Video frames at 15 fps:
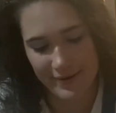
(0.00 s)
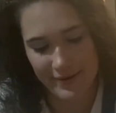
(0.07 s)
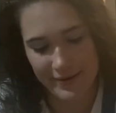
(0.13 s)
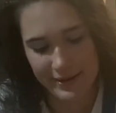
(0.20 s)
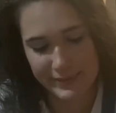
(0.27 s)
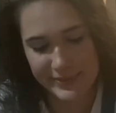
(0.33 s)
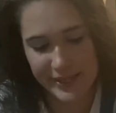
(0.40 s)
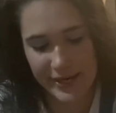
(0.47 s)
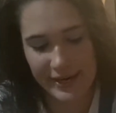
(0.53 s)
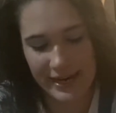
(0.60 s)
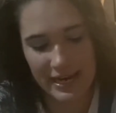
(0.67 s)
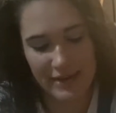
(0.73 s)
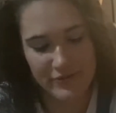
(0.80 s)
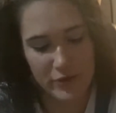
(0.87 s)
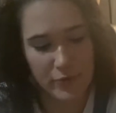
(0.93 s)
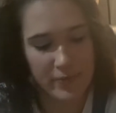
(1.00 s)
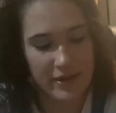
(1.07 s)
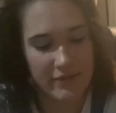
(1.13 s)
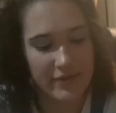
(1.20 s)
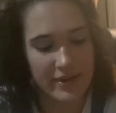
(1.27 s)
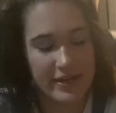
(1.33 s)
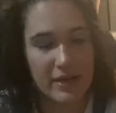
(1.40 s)
I'm sorry, I have to open
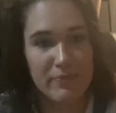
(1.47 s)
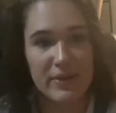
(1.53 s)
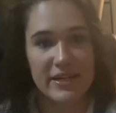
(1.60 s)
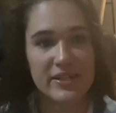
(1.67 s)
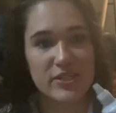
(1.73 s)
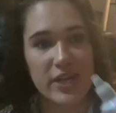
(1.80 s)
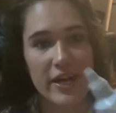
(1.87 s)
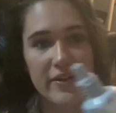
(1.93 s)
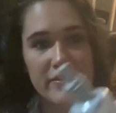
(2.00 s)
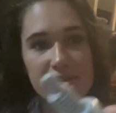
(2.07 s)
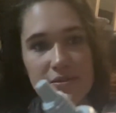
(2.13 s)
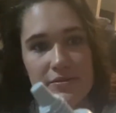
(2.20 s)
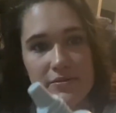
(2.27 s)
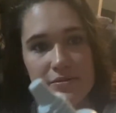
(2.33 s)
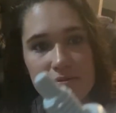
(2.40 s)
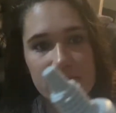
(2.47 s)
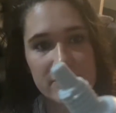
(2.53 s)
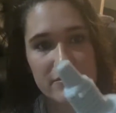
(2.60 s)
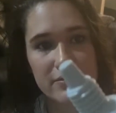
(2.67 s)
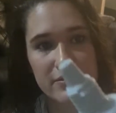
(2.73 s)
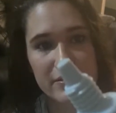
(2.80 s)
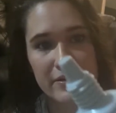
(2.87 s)
everything up like a child.
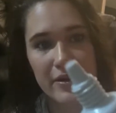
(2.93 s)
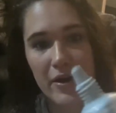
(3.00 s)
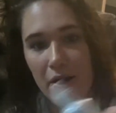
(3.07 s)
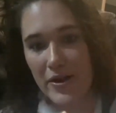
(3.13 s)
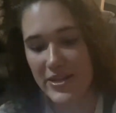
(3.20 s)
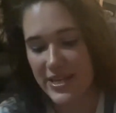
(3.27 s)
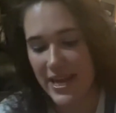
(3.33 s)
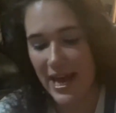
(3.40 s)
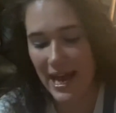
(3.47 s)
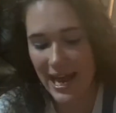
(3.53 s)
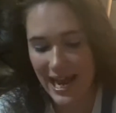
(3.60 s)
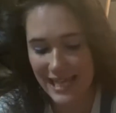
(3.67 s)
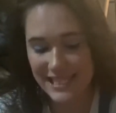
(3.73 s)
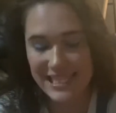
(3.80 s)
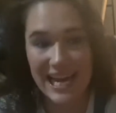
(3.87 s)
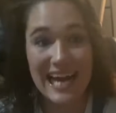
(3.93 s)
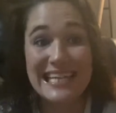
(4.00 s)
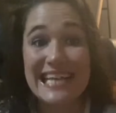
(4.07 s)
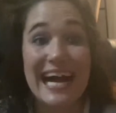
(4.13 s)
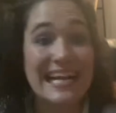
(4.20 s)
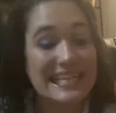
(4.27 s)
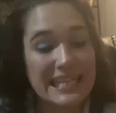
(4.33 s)
Yes, guys,
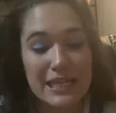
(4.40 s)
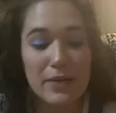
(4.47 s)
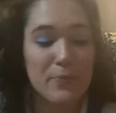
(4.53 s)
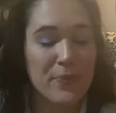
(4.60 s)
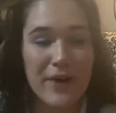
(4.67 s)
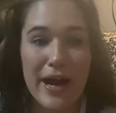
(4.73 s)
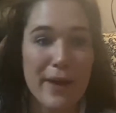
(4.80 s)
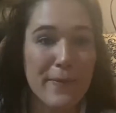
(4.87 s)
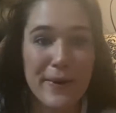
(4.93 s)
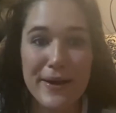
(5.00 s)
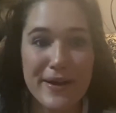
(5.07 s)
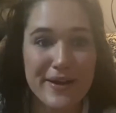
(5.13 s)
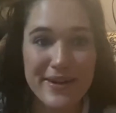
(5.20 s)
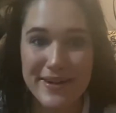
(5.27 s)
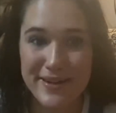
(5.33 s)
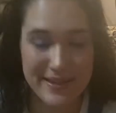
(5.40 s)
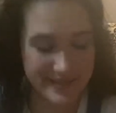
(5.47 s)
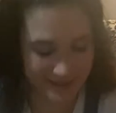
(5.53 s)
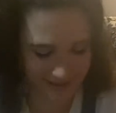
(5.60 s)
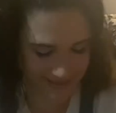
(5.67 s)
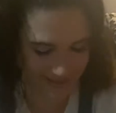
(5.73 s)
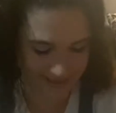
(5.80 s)
I needed primer.
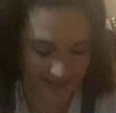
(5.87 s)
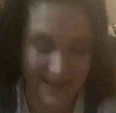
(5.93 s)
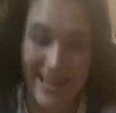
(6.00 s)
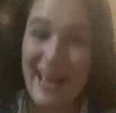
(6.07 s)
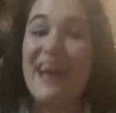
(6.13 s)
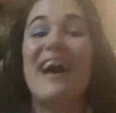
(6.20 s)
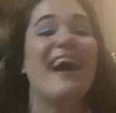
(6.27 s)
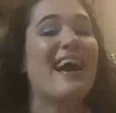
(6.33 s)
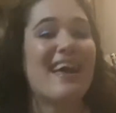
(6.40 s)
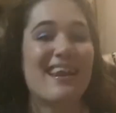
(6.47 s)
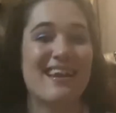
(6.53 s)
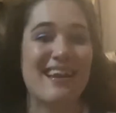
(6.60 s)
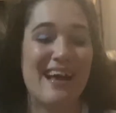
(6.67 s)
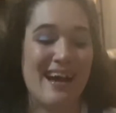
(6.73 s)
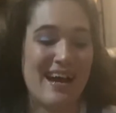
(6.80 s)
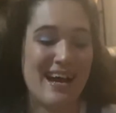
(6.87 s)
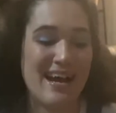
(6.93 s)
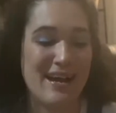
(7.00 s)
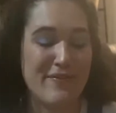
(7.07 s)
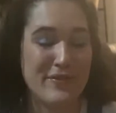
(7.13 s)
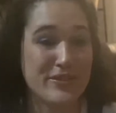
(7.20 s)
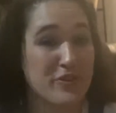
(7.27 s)
And
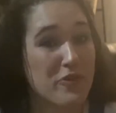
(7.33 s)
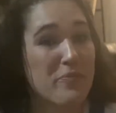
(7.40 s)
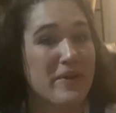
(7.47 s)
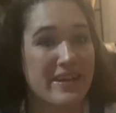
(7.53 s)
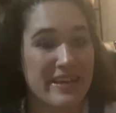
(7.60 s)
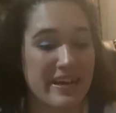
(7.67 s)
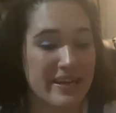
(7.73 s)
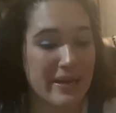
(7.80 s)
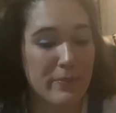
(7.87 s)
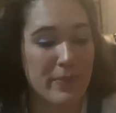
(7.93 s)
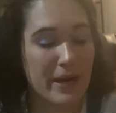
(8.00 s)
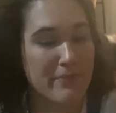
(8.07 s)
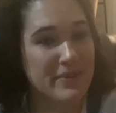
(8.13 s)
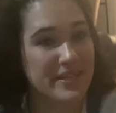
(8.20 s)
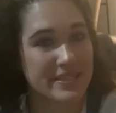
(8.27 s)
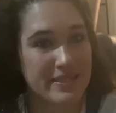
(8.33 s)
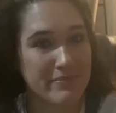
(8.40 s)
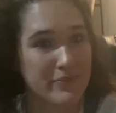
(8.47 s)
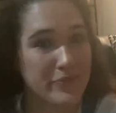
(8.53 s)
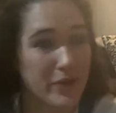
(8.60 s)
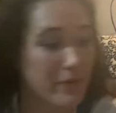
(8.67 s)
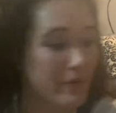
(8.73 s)
I was hoping I'd get primer because I'm low